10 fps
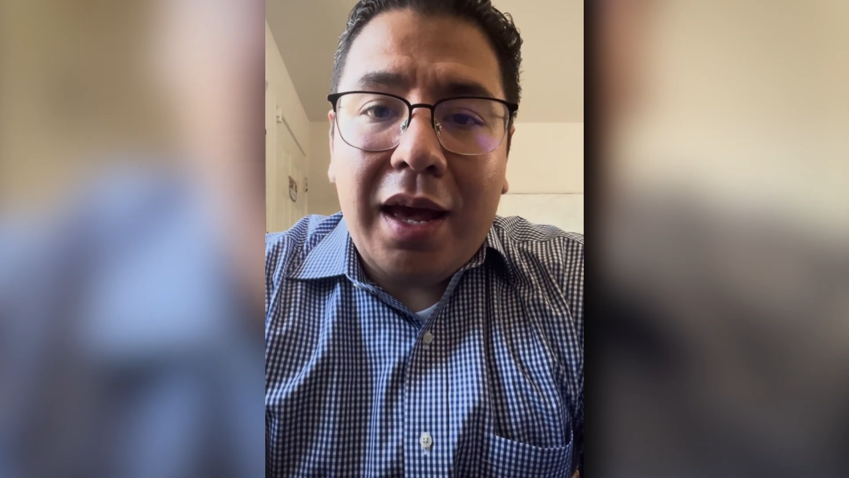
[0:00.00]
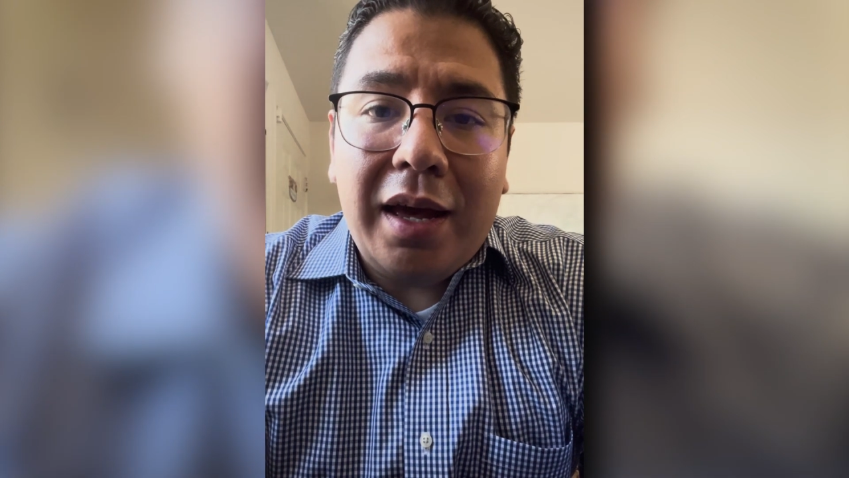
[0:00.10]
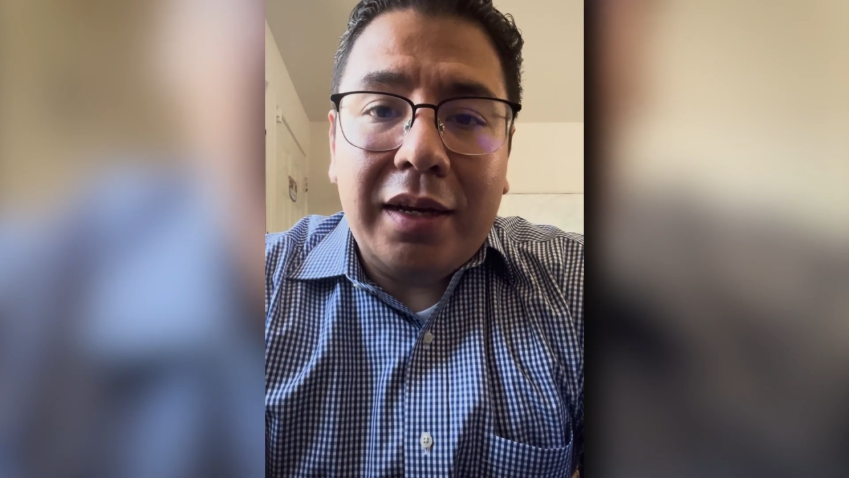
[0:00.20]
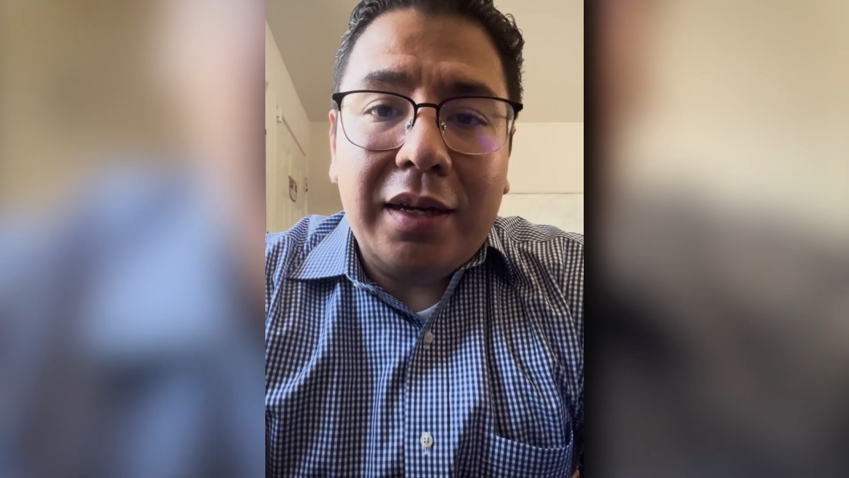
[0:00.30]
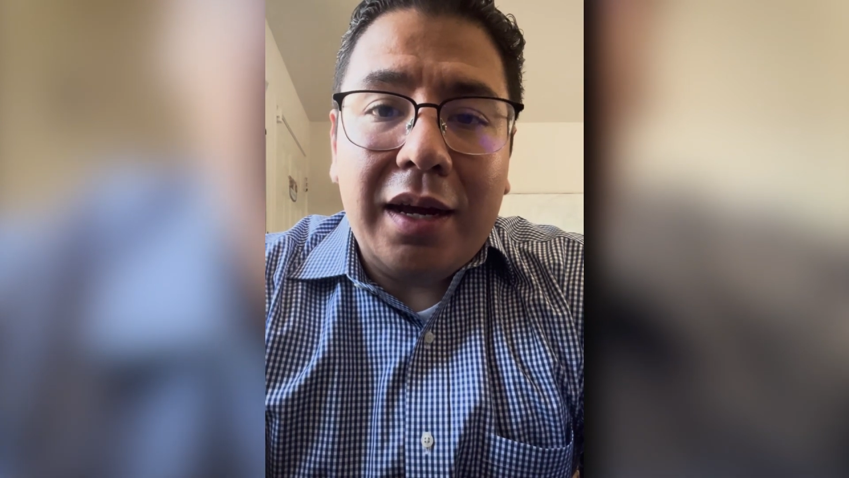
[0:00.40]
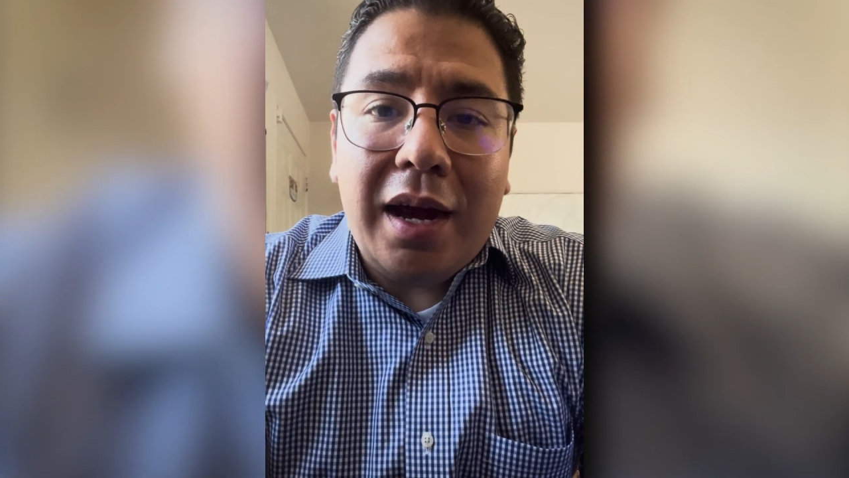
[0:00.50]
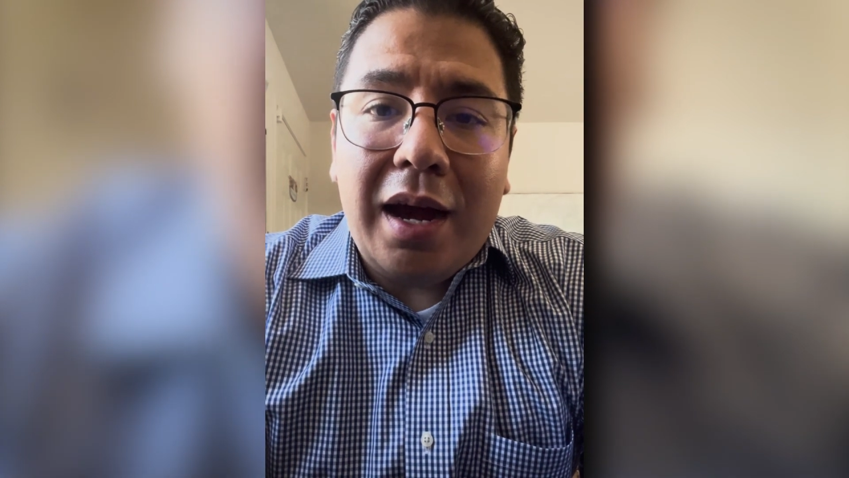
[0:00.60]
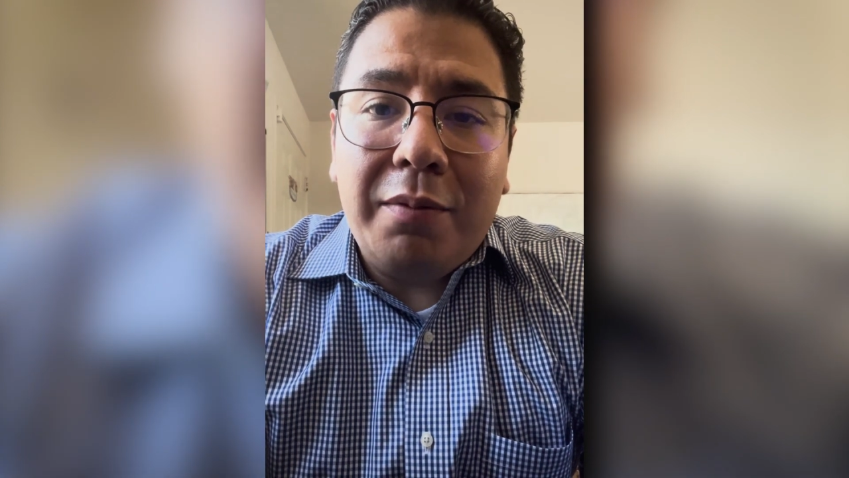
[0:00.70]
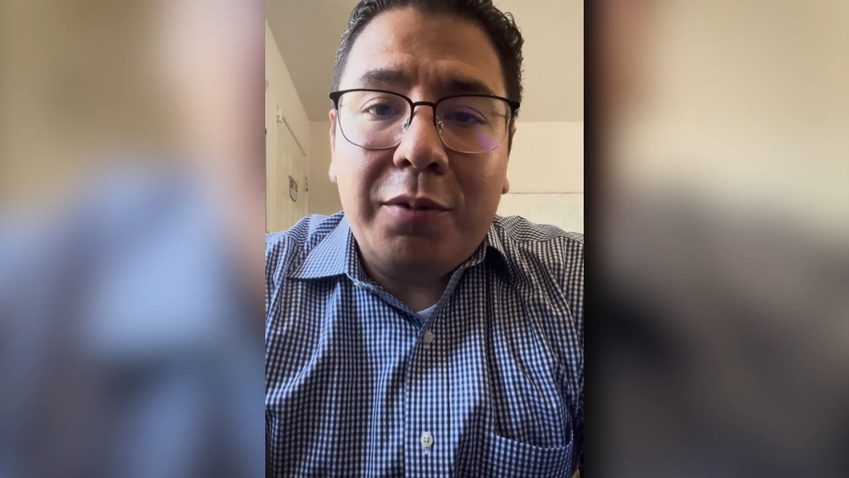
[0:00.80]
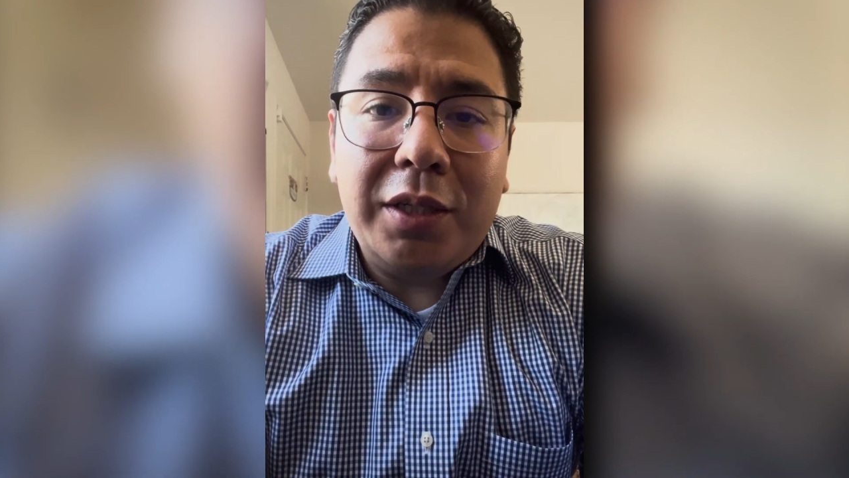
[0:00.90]
and
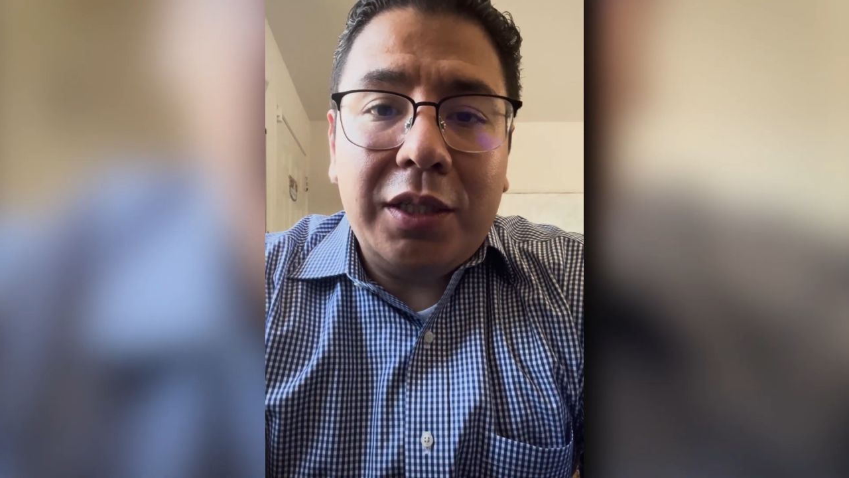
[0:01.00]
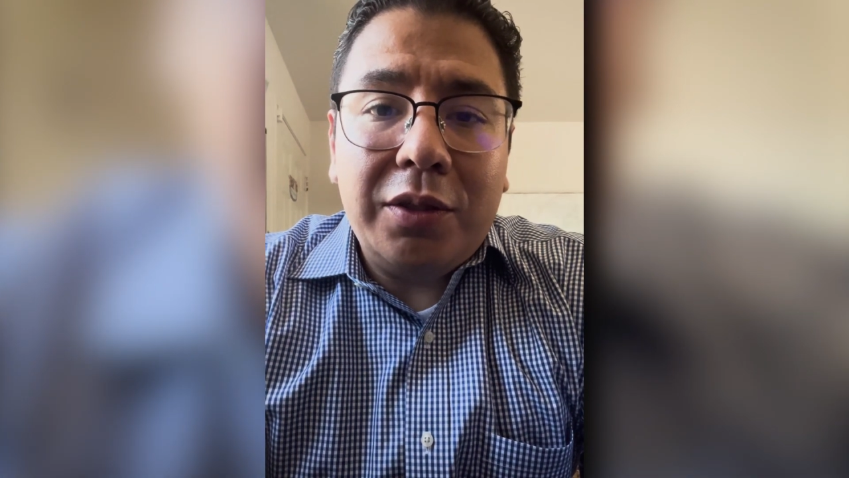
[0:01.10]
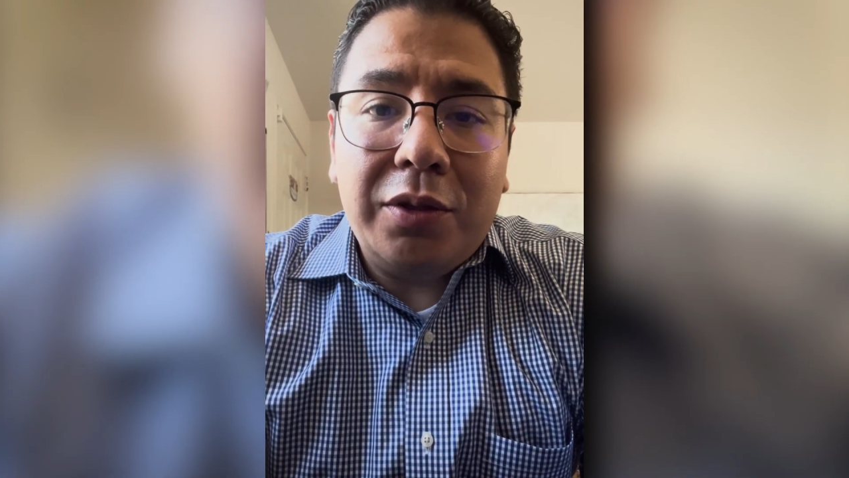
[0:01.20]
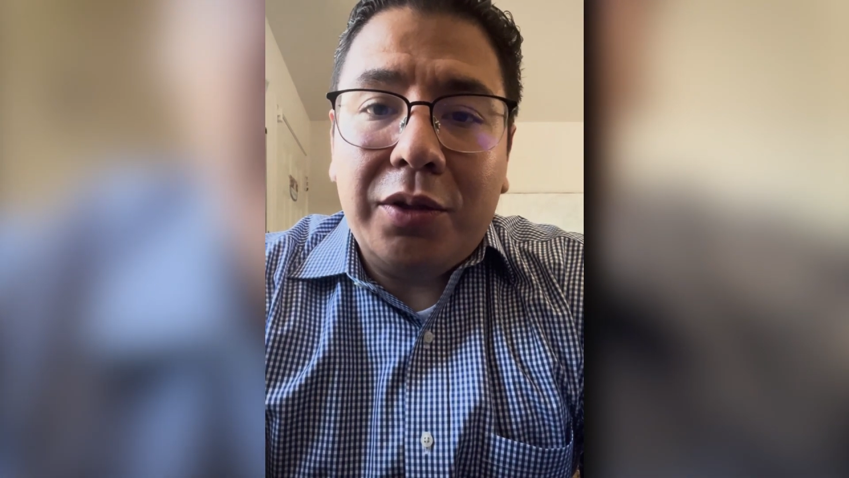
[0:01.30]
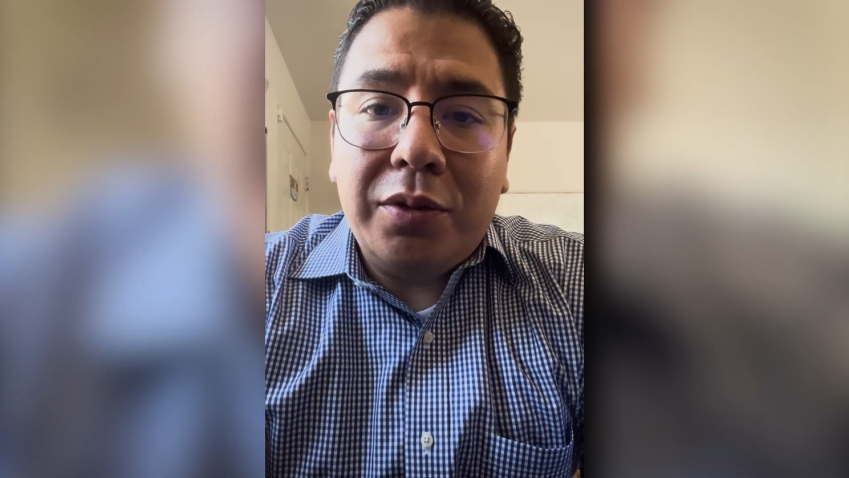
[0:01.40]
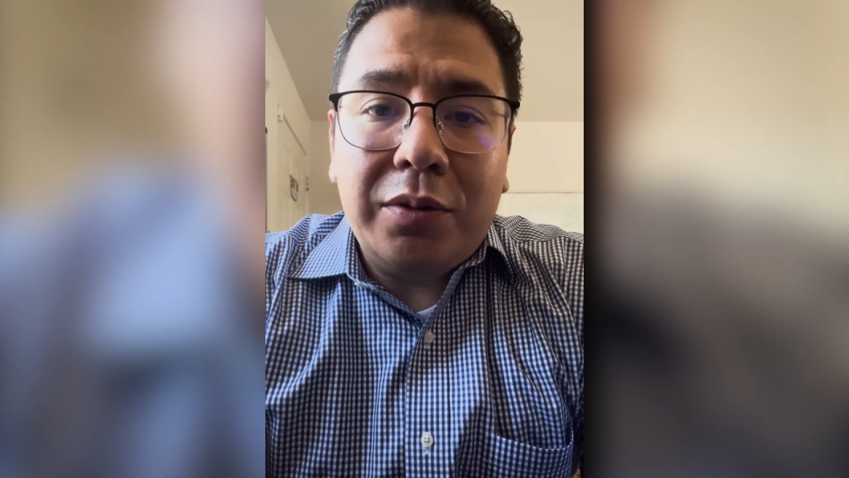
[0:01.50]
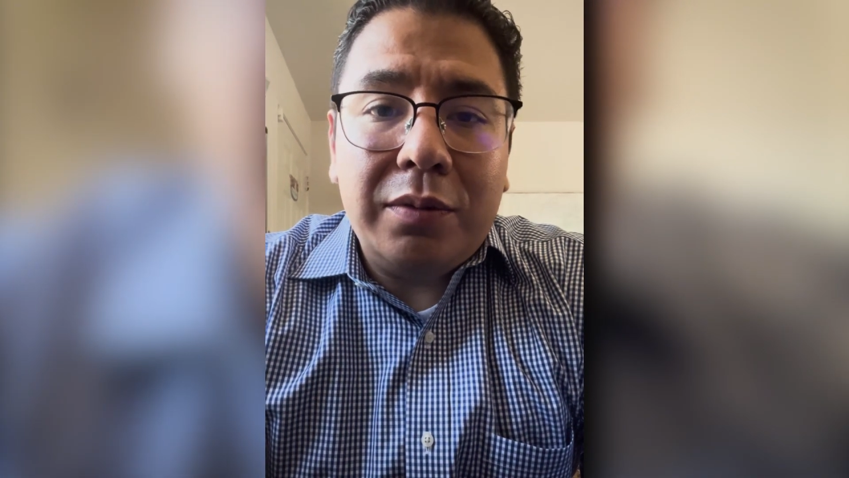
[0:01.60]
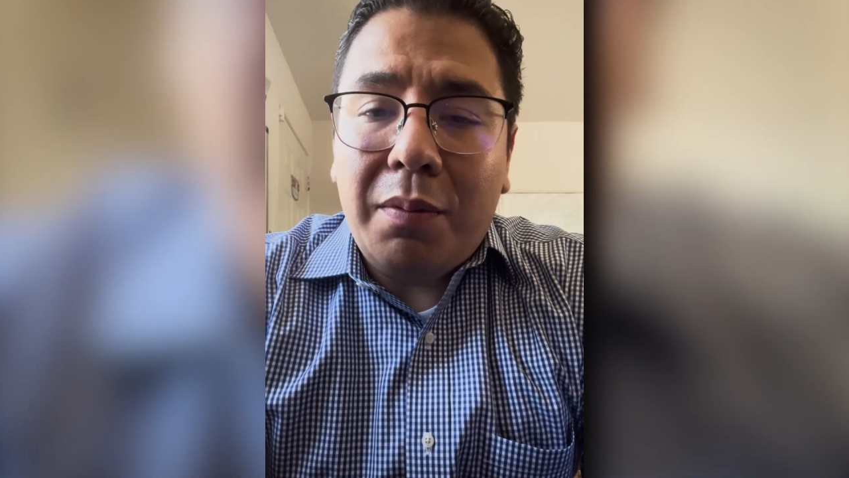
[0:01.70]
I'm wishing you